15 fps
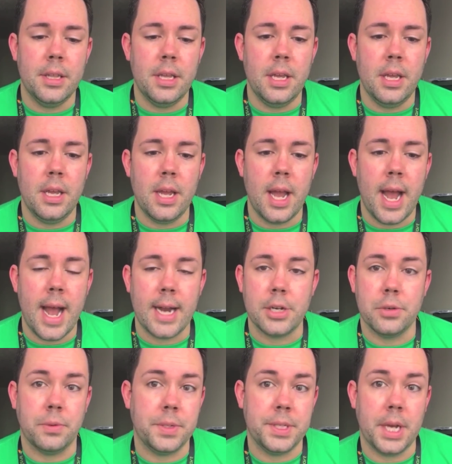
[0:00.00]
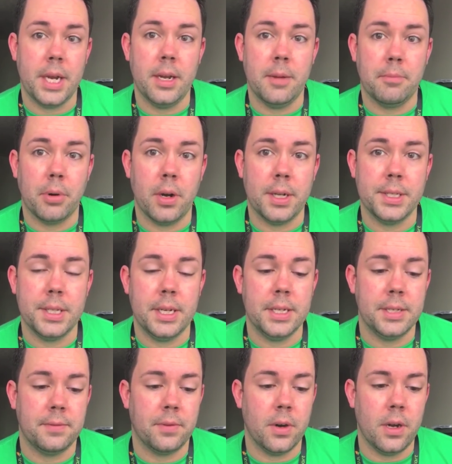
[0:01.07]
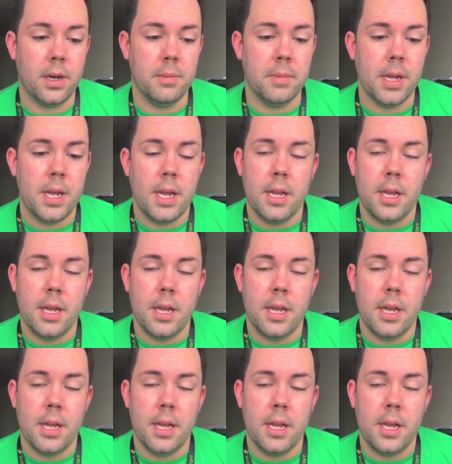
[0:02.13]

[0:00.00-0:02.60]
the actual sign up process, from